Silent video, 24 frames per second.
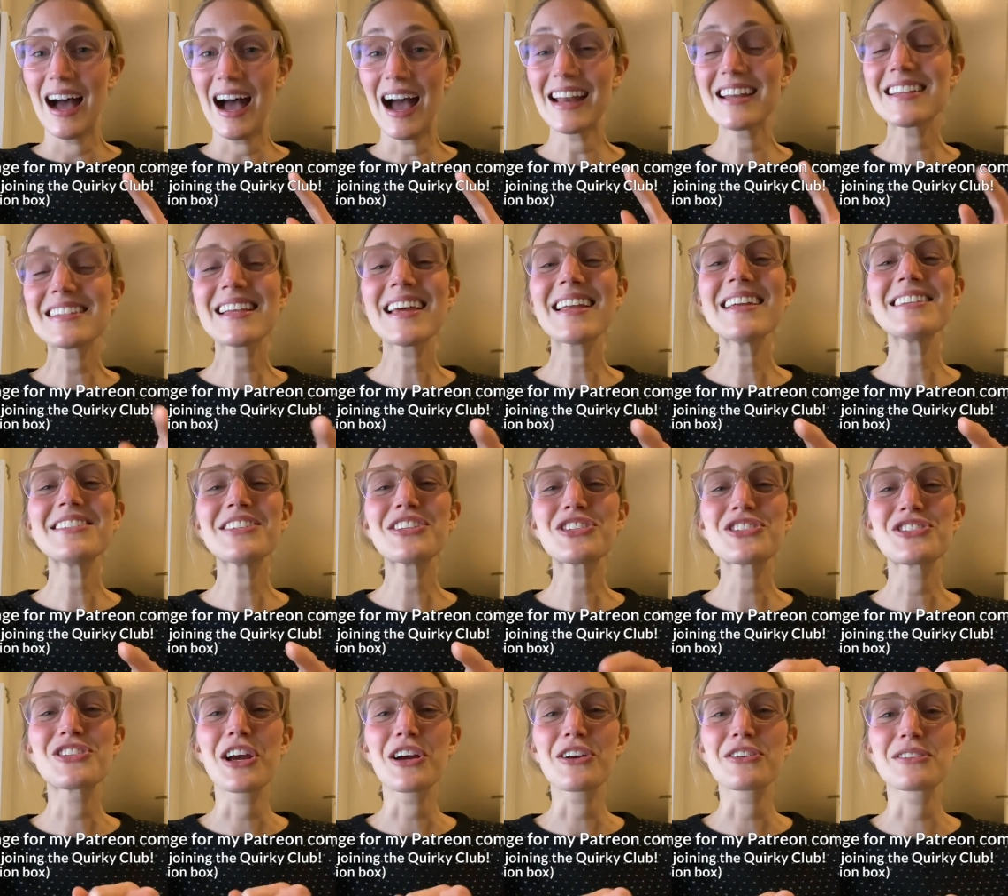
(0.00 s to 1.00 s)
I decided
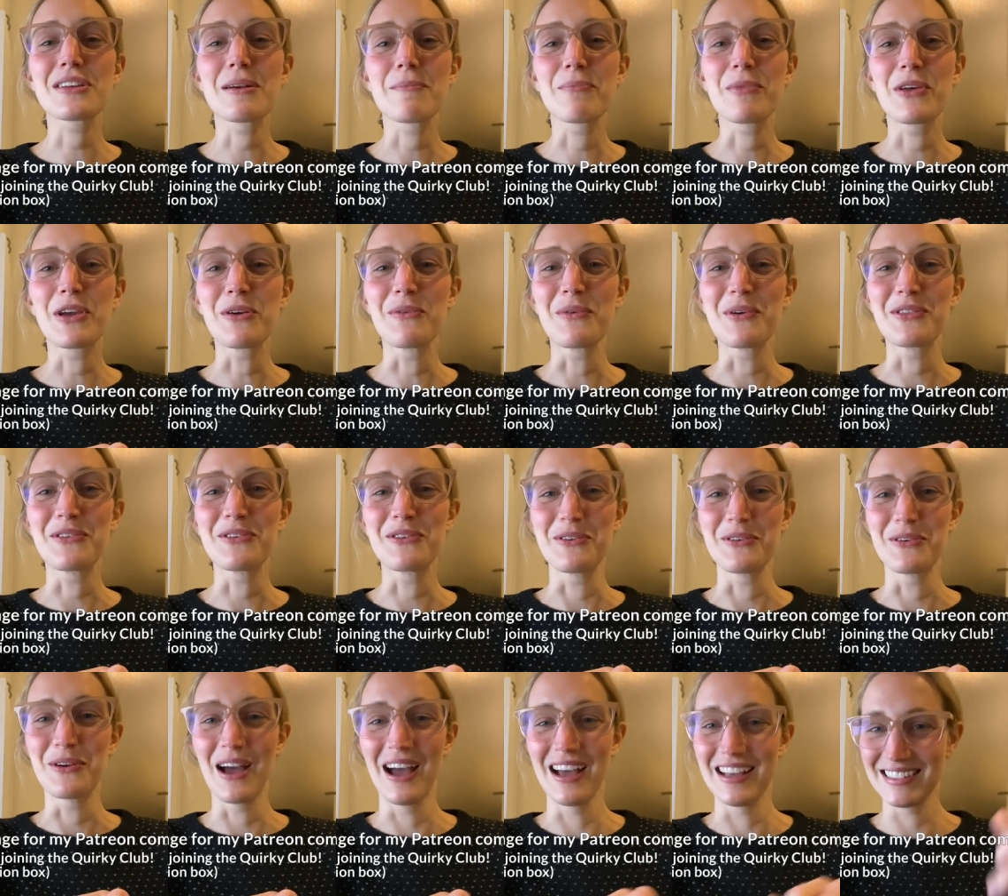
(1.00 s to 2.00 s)
to share something with
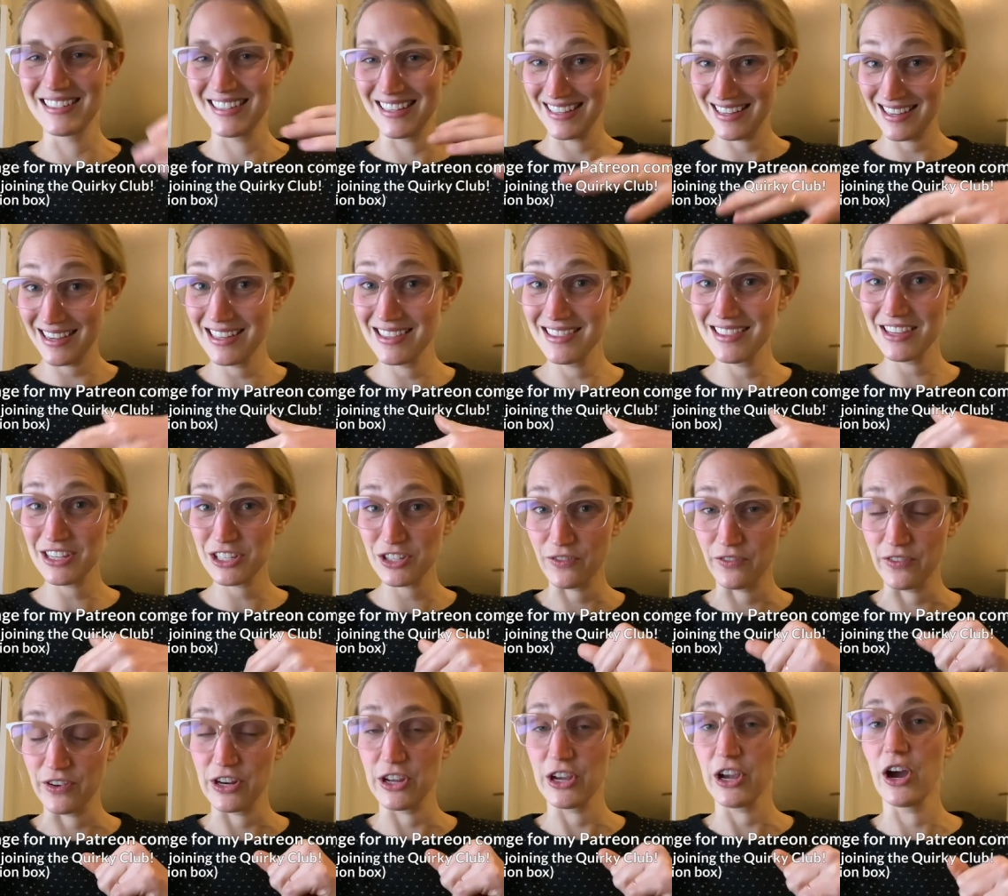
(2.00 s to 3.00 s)
you guys in this
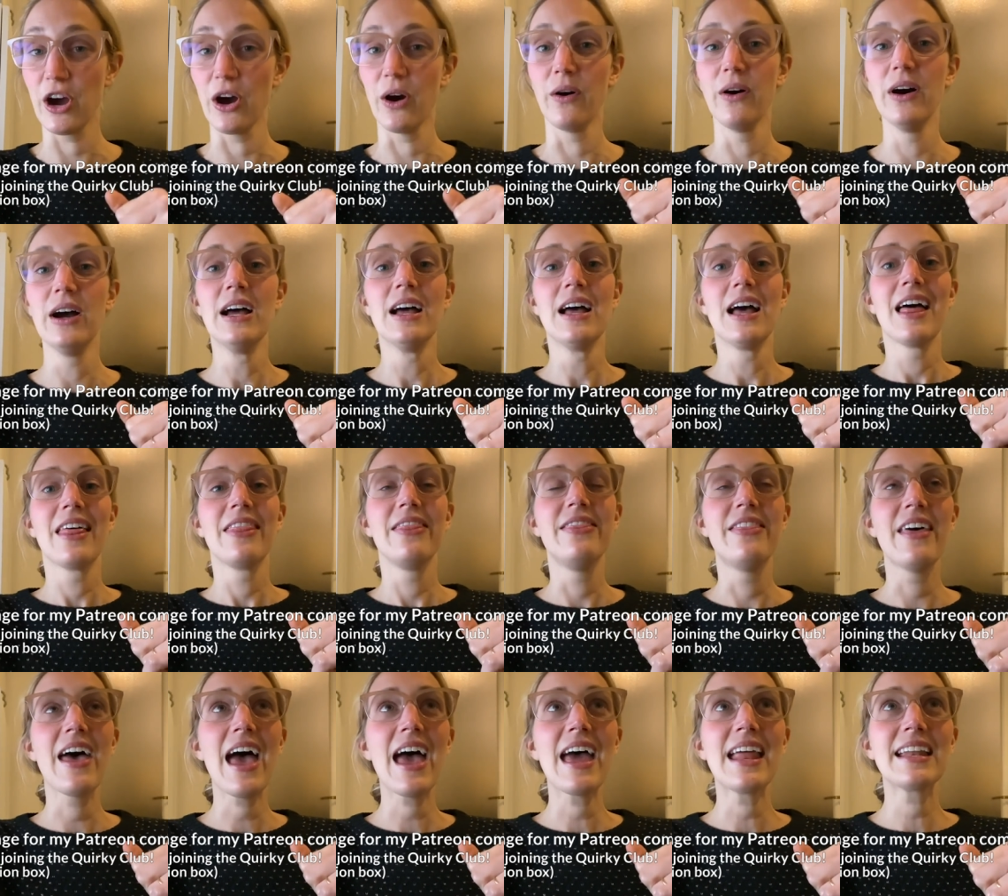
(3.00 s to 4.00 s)
video
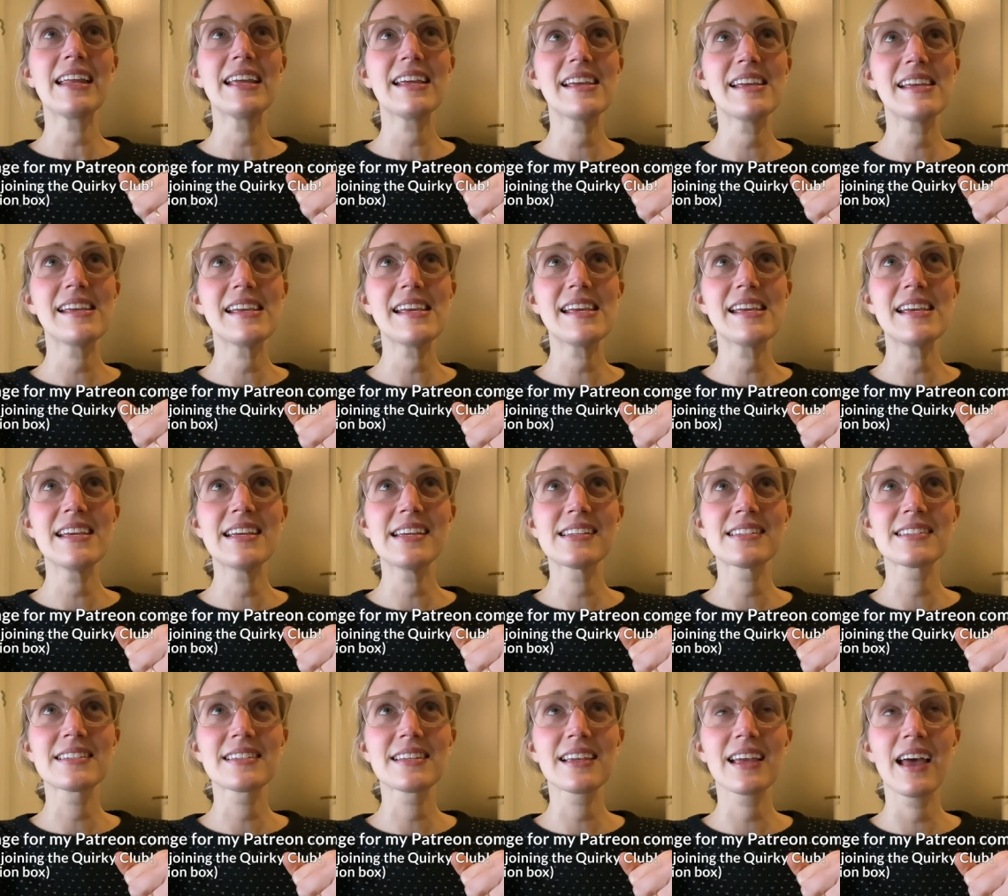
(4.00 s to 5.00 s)
that
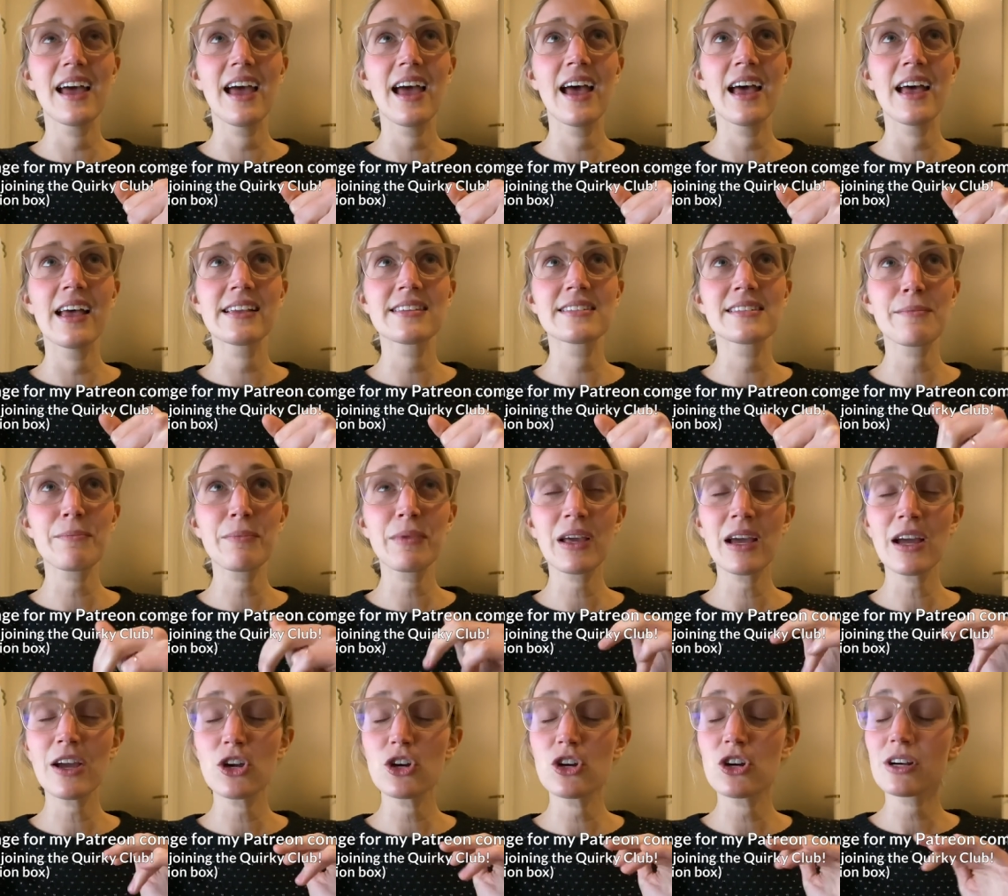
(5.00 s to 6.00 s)
is something
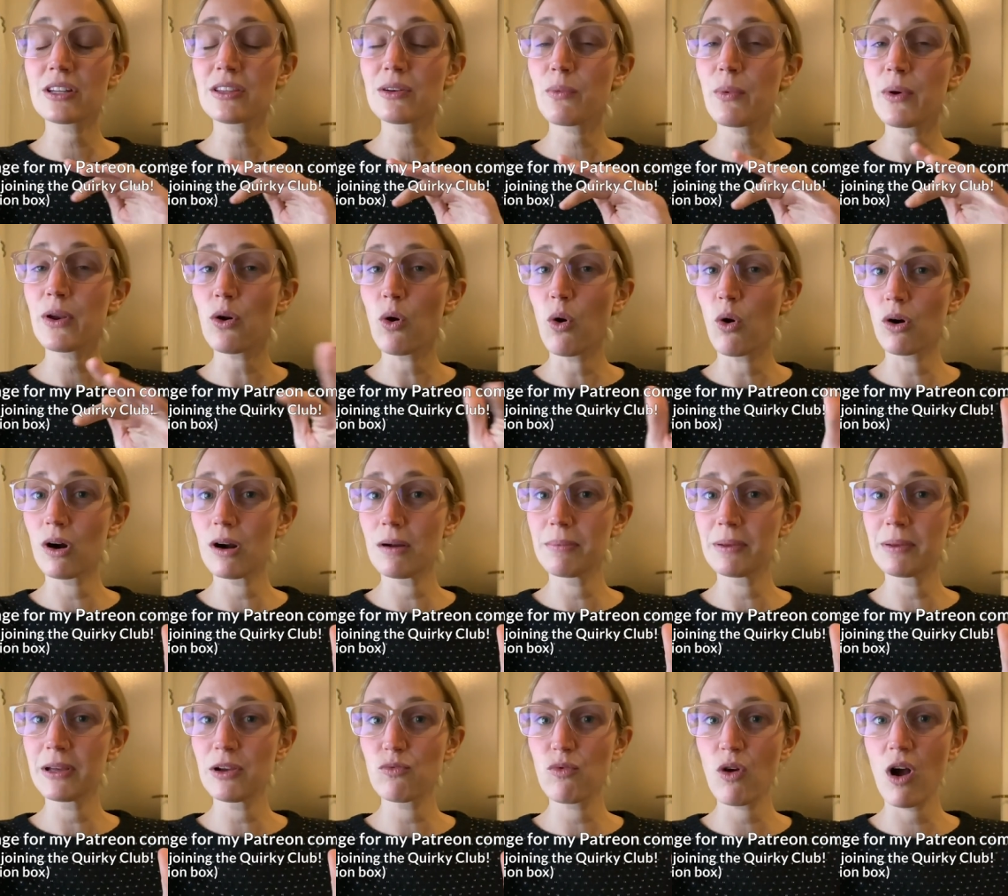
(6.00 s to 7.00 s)
I cooked that went
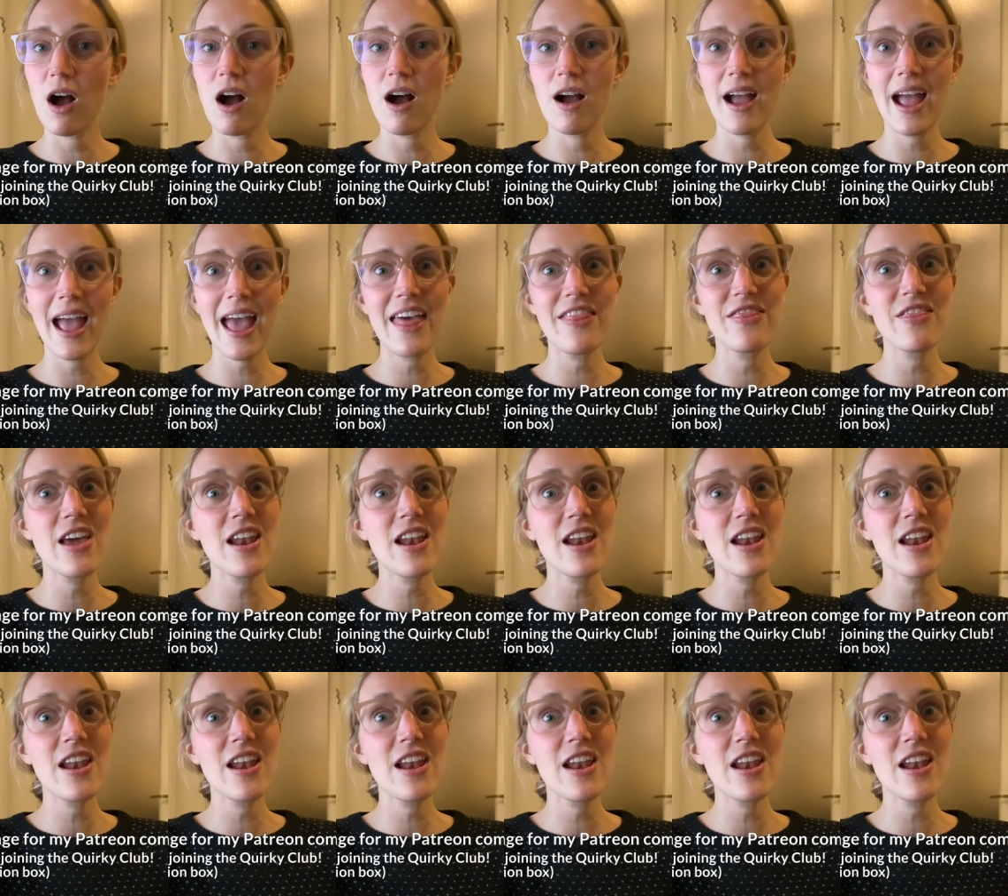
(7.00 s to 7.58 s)
horribly wrong and